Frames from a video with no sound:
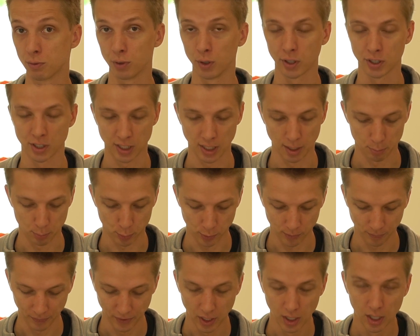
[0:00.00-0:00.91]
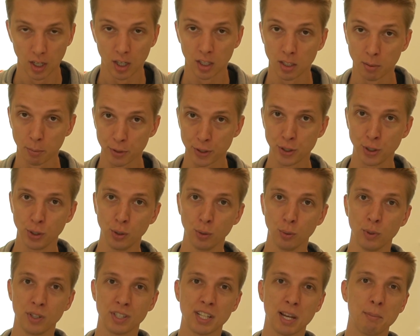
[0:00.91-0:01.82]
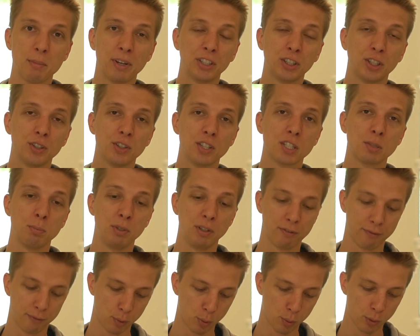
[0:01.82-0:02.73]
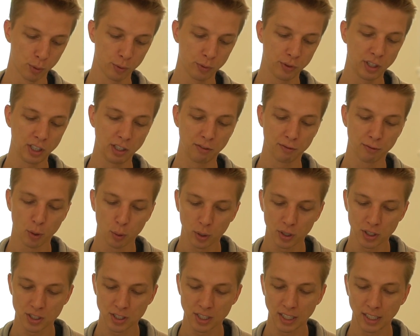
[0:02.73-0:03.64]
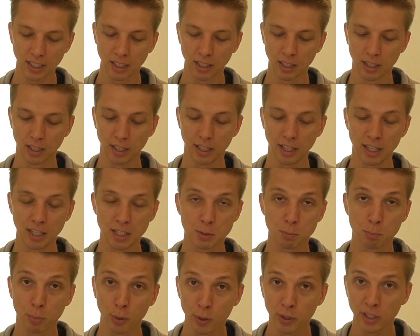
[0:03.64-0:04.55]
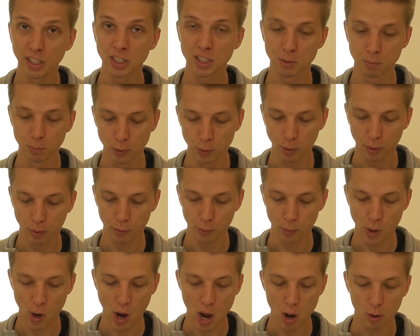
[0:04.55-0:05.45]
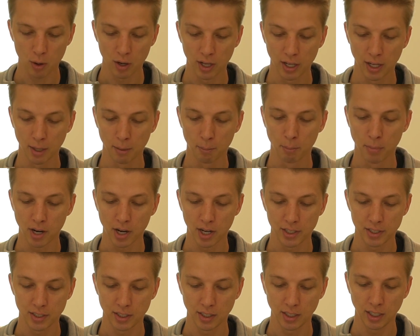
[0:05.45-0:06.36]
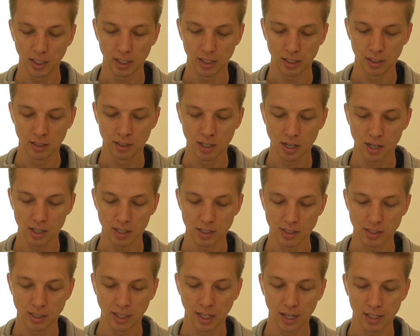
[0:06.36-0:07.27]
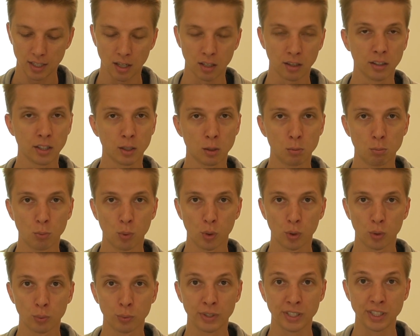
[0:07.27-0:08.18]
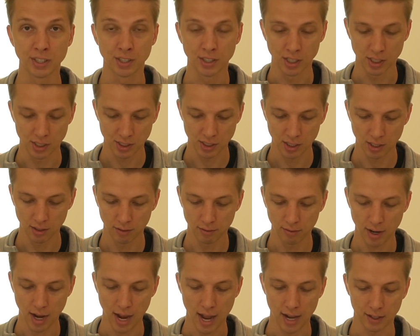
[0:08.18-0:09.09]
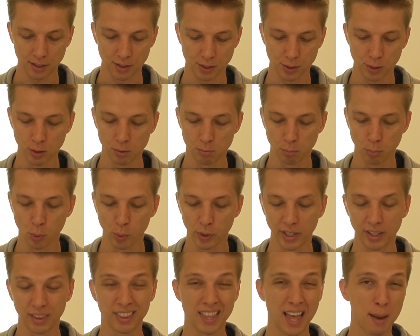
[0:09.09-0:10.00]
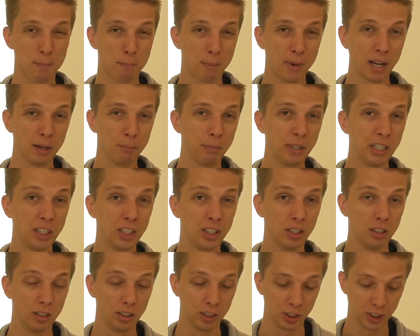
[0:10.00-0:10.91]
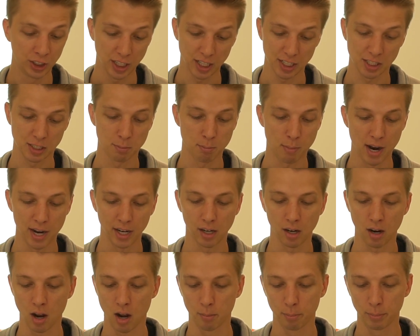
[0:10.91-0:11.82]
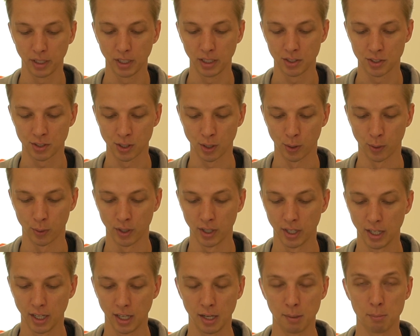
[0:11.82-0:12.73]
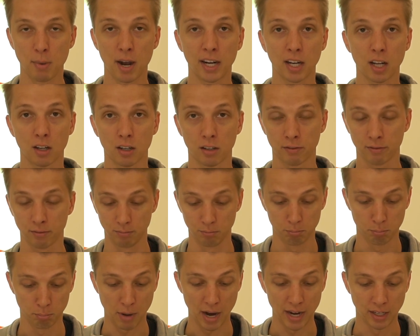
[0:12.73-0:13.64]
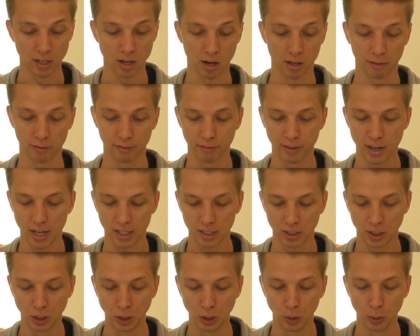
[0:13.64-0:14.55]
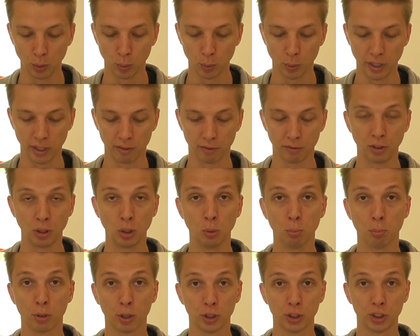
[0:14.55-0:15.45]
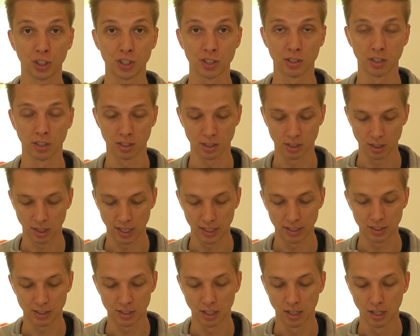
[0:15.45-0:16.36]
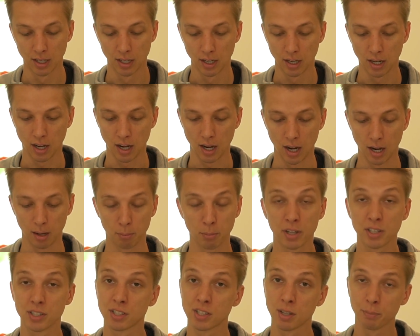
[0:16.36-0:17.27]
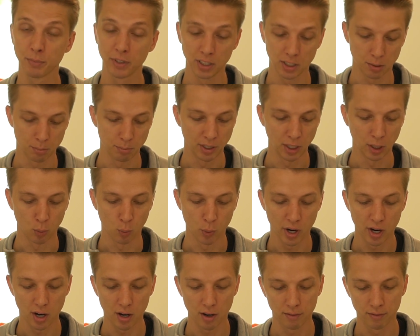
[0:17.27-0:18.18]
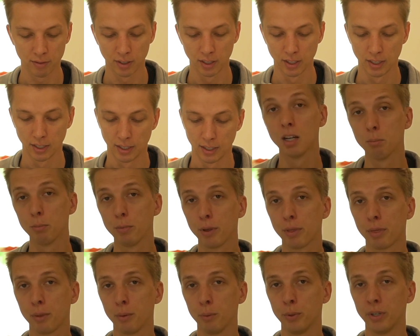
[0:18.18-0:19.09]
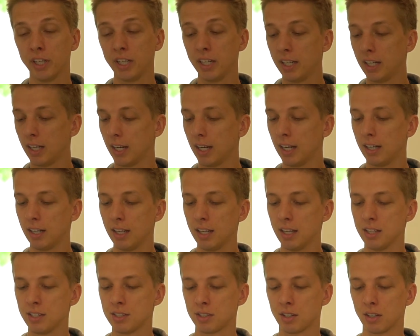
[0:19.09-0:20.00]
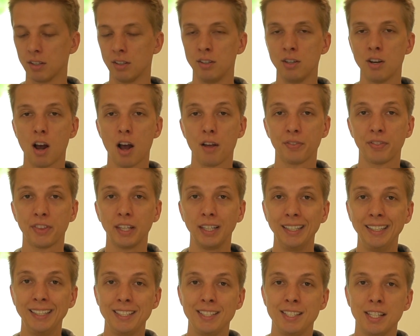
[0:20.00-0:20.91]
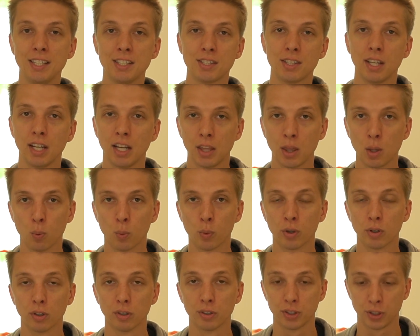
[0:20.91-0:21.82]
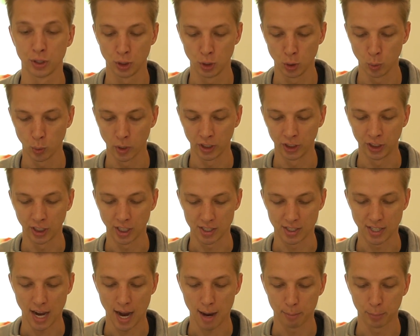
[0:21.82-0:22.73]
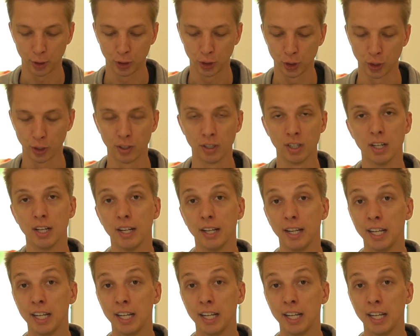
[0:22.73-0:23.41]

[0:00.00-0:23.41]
for example. Number two, as I mentioned this before, the focusing is pretty smooth throughout, but it does get a little more resistive at a certain point. That might be just my copy, so it might not affect you if you purchase this lens, but something to be aware of. Number three, it is not the easiest thing in the world to adjust aperture.